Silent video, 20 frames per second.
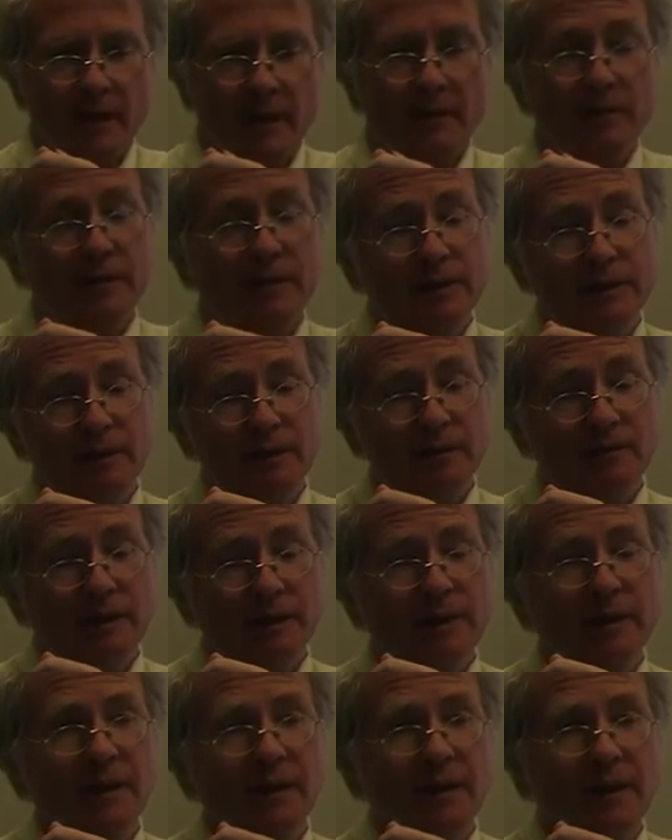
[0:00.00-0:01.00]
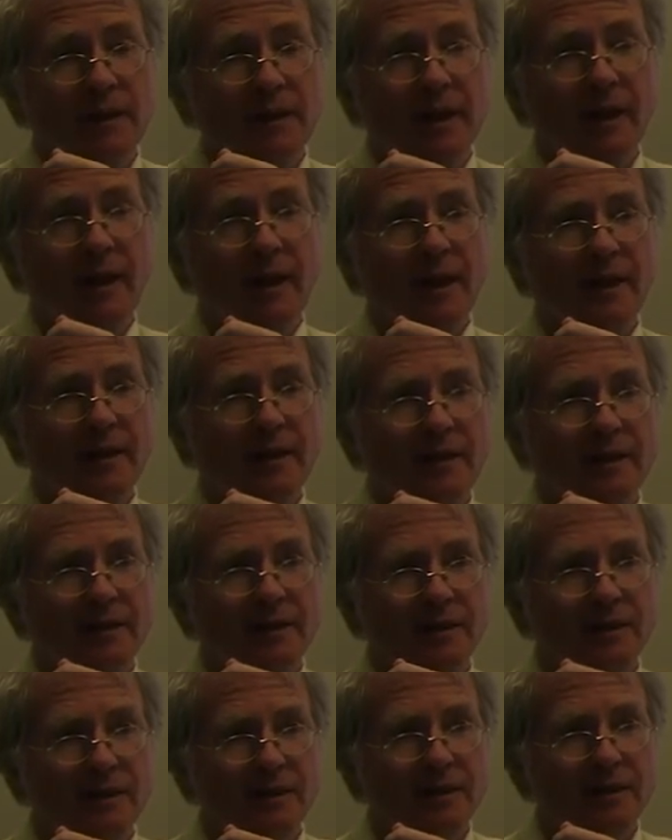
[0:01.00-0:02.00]
But if it's a particularly
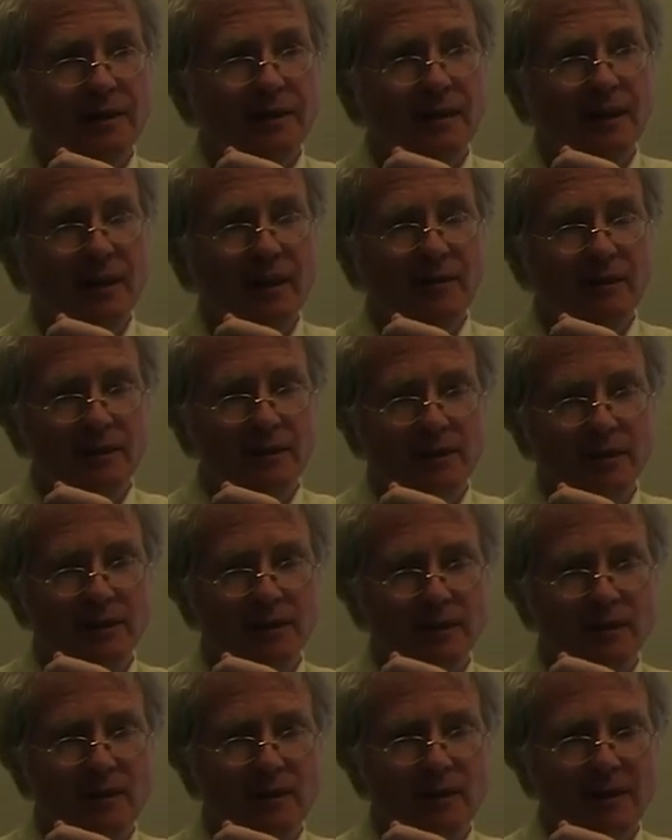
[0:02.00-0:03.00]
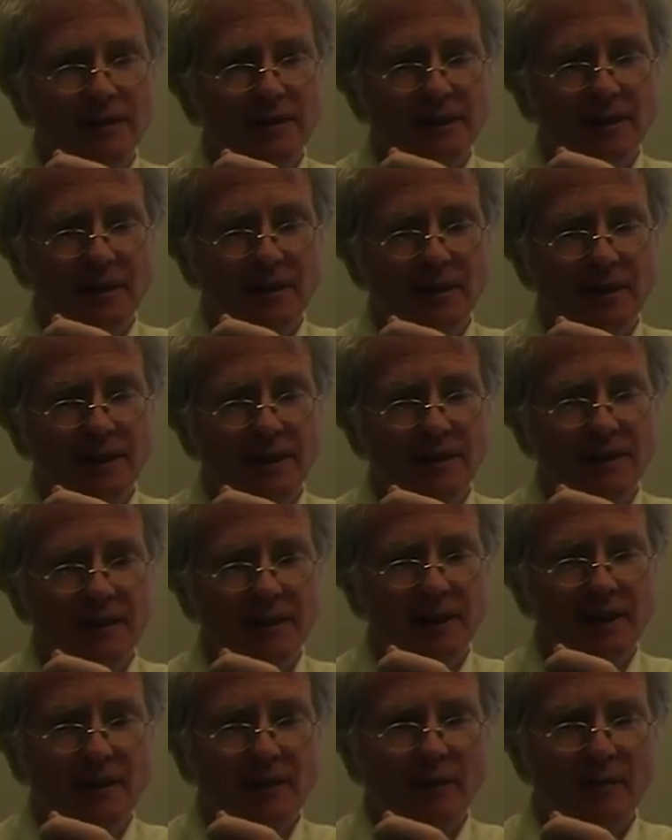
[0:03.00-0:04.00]
high life insurance policy,
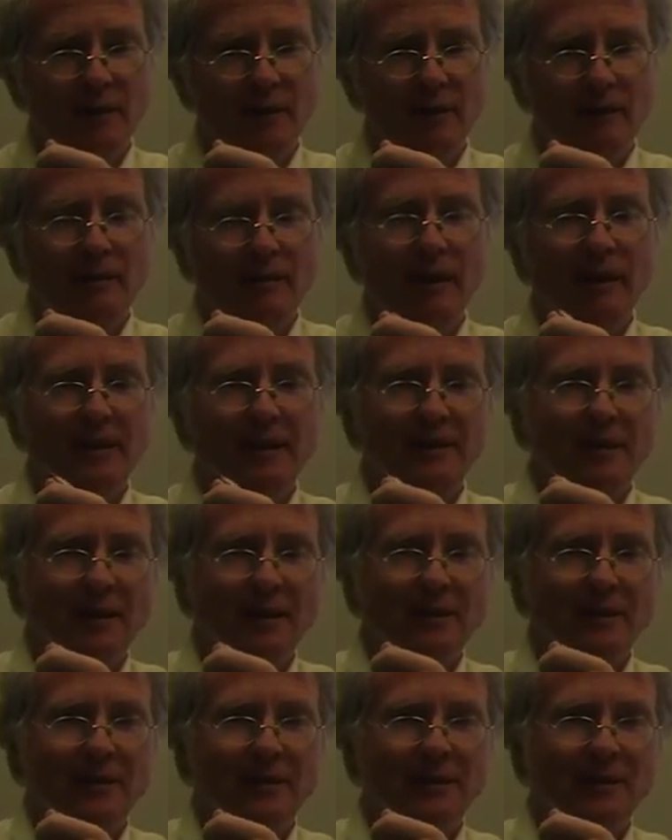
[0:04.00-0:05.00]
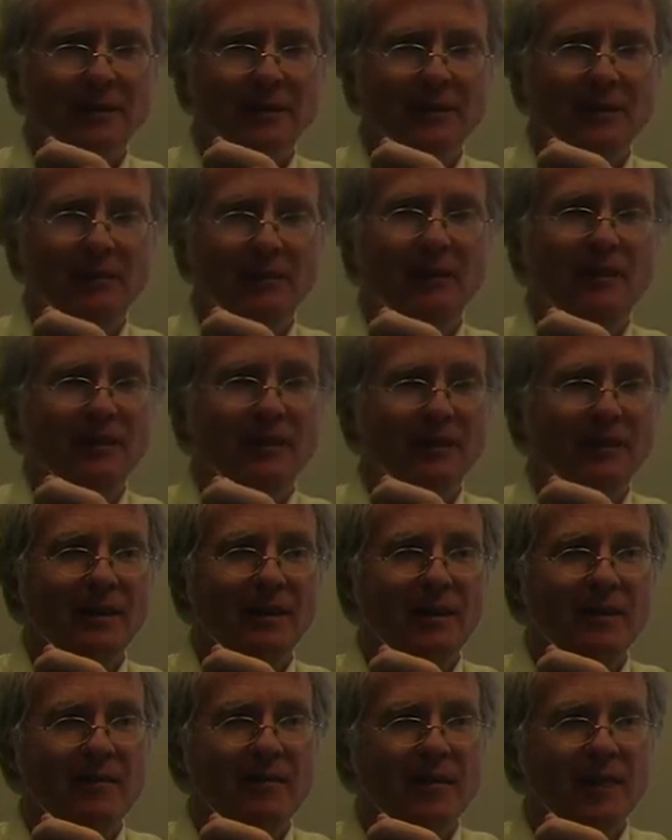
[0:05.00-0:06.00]
let's say for $1 million or more,